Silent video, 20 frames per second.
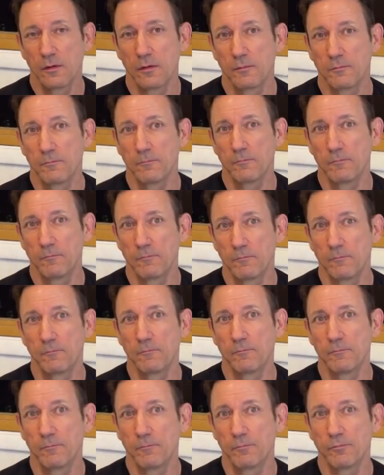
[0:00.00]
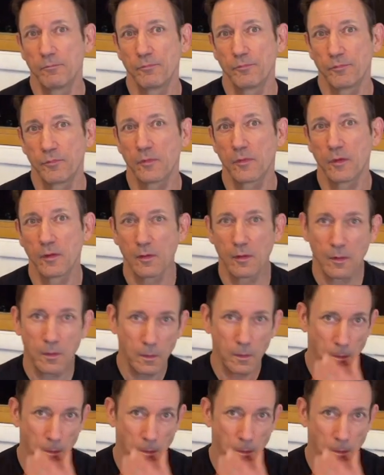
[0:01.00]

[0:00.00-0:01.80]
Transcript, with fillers: for what reason, one or another,